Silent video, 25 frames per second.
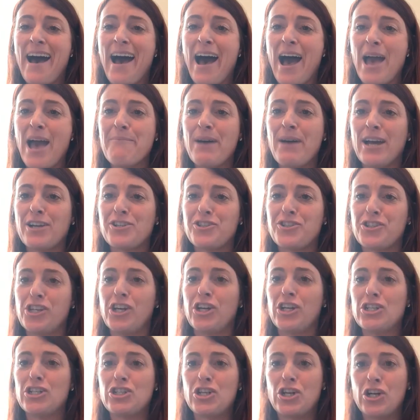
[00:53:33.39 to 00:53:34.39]
I'm actually
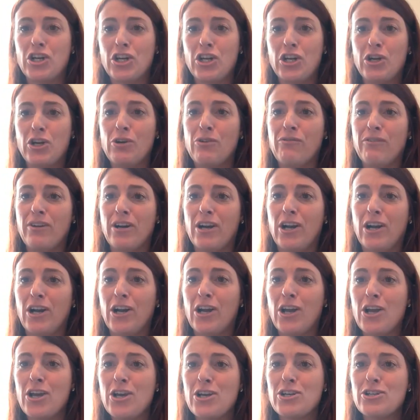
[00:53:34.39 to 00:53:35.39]
going to turn it
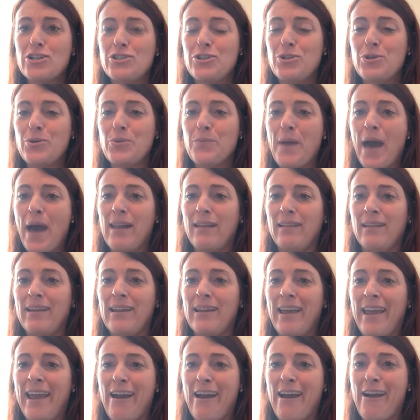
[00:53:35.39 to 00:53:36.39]
over to
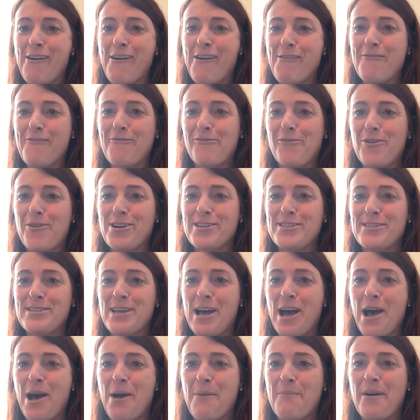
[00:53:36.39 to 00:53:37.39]
Madeline Hare for
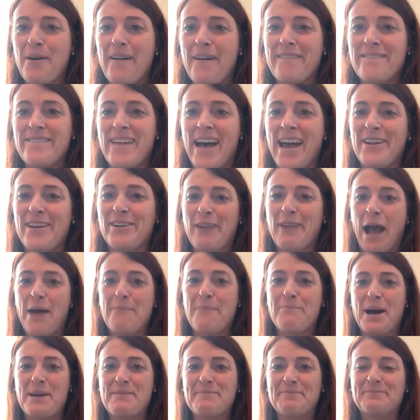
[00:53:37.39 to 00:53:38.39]
some final wrap
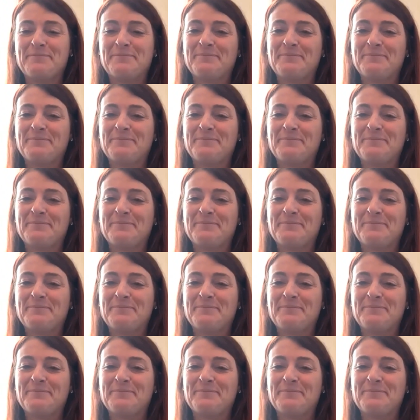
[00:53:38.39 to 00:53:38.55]
up.